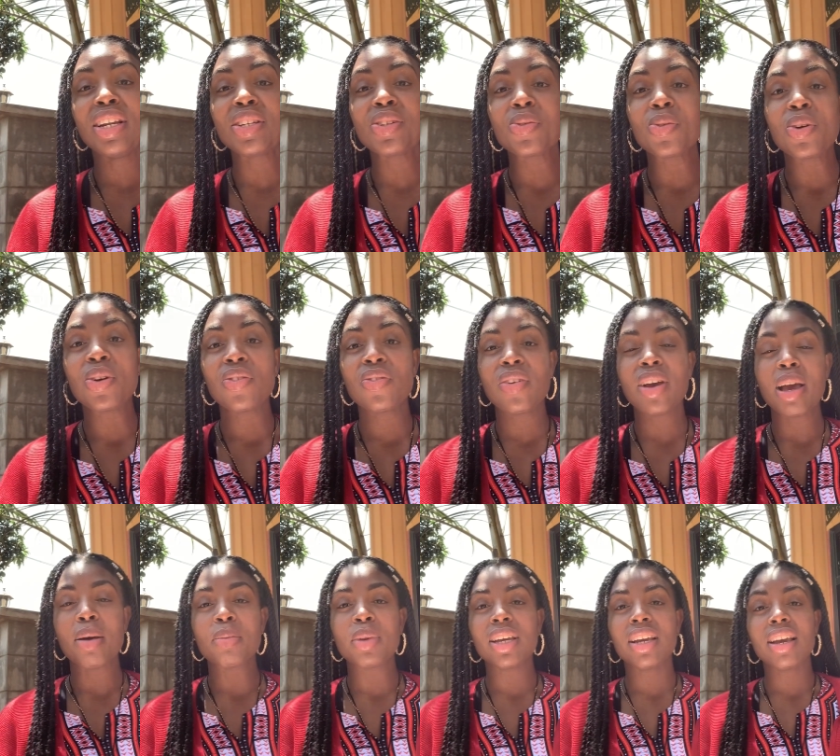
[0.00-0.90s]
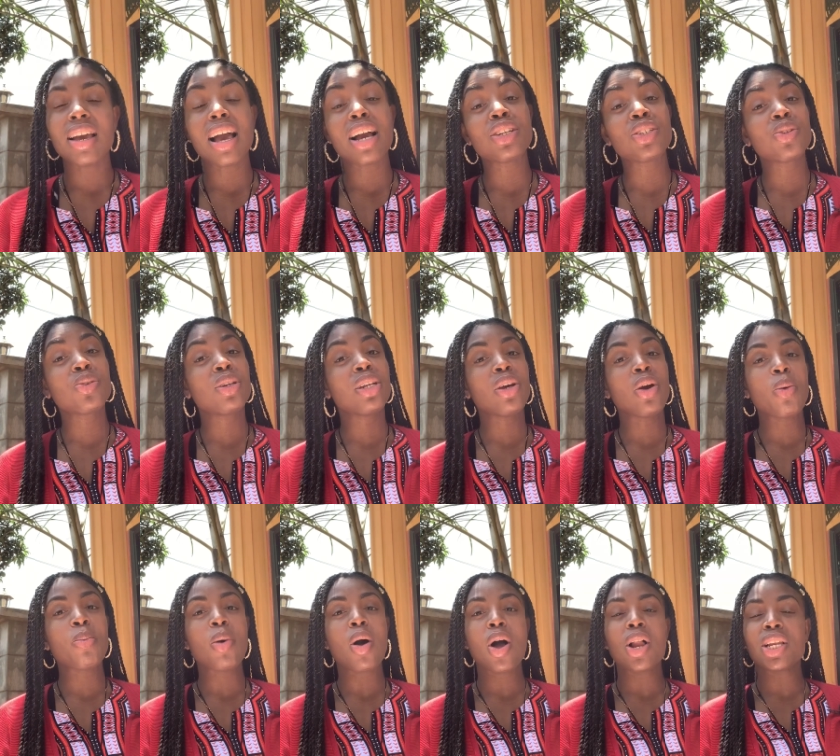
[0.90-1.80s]
Royal Family. I truly
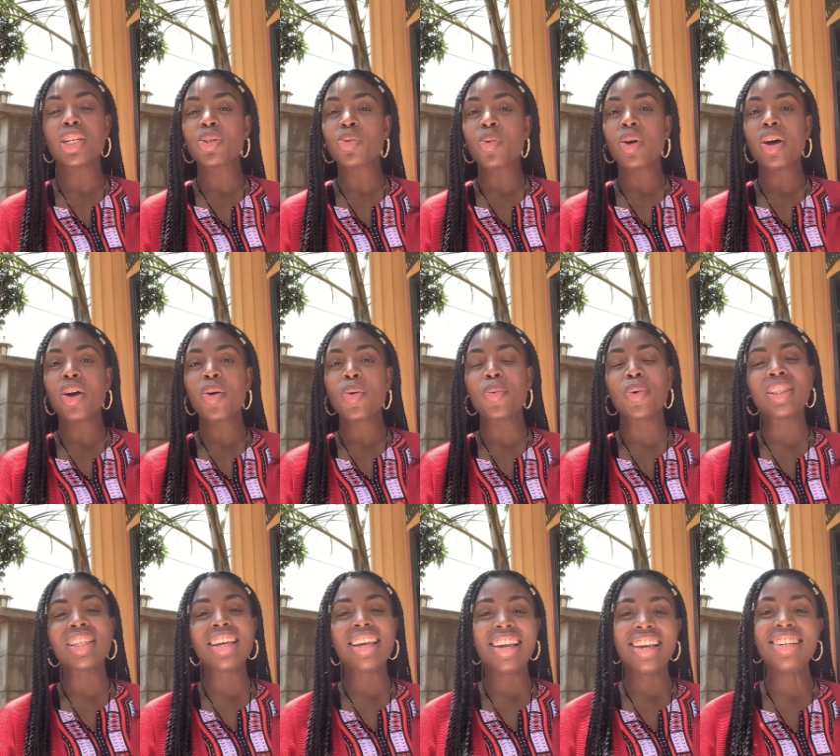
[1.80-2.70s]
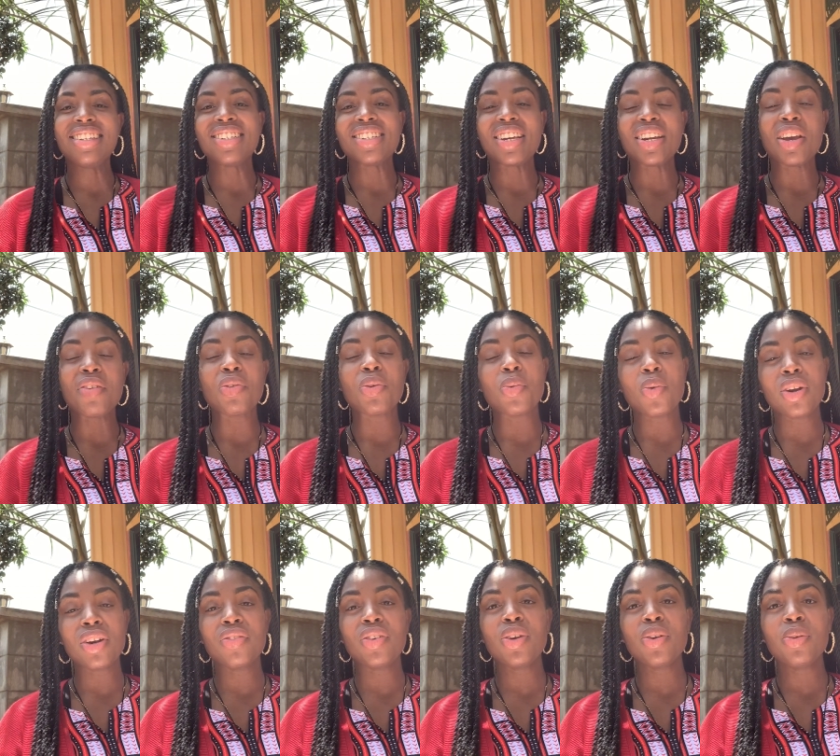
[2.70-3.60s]
hope all is well with each and every one
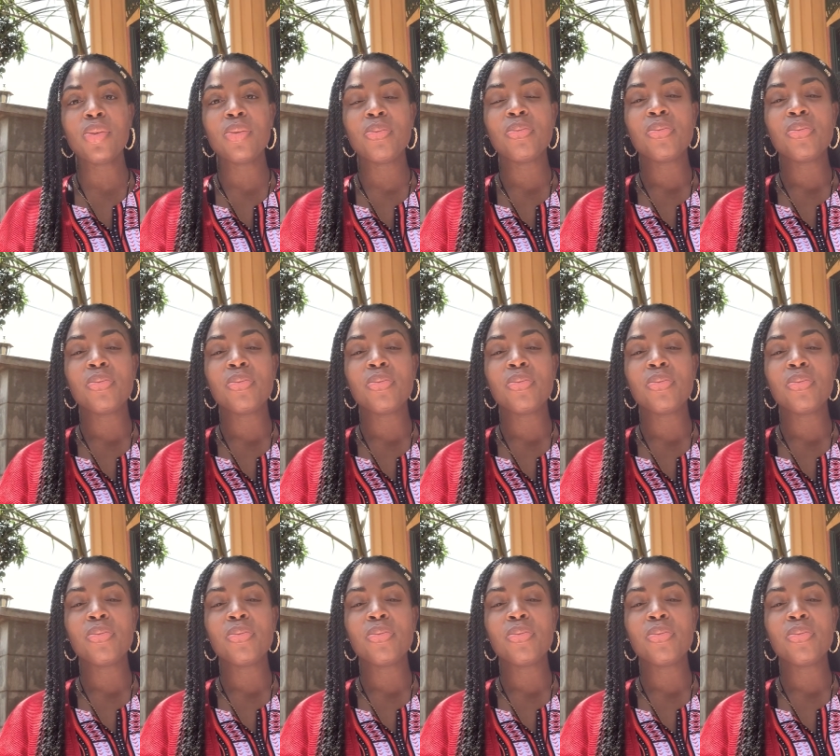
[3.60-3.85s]
of you.